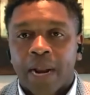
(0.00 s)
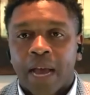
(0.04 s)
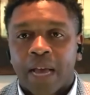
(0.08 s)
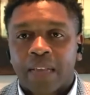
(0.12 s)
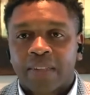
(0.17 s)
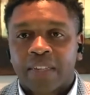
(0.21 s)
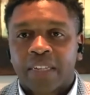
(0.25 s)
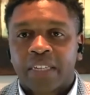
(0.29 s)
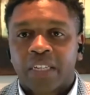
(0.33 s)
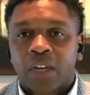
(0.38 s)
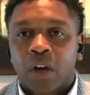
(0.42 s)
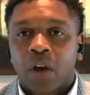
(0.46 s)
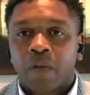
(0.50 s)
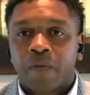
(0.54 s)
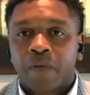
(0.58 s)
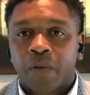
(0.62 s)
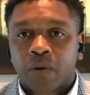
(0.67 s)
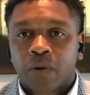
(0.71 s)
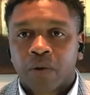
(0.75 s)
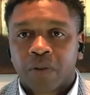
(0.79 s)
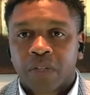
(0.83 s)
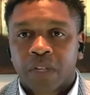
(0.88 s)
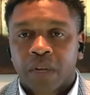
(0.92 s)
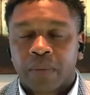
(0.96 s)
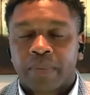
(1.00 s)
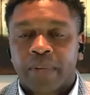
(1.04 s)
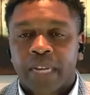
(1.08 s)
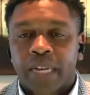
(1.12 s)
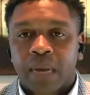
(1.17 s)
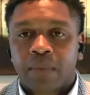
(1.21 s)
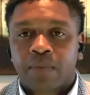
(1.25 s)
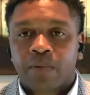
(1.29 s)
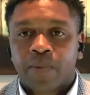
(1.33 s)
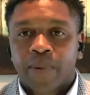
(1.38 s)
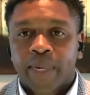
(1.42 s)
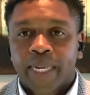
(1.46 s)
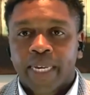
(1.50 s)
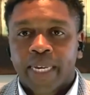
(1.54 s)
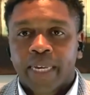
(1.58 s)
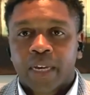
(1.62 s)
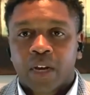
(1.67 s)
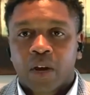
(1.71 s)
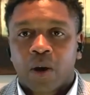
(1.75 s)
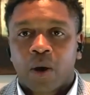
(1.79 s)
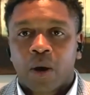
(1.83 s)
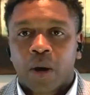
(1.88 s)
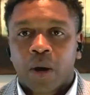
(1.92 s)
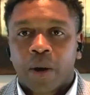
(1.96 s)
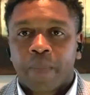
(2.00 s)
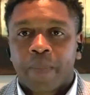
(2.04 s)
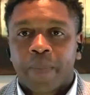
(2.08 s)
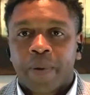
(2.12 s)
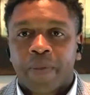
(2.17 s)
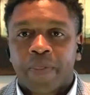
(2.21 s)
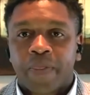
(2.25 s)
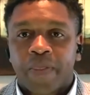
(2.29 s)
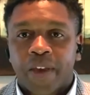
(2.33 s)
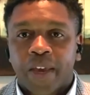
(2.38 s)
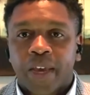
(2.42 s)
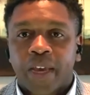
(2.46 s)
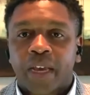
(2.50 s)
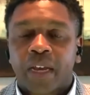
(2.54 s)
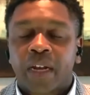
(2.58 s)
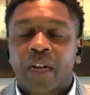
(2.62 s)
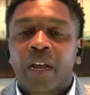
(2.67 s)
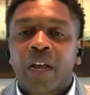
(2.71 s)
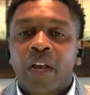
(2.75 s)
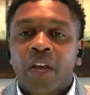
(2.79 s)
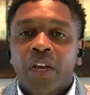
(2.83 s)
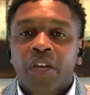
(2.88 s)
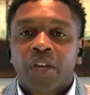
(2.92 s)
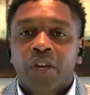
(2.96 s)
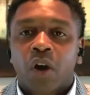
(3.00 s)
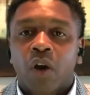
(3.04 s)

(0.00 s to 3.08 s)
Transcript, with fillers: And when I say young voters, sometimes we get caught up in thinking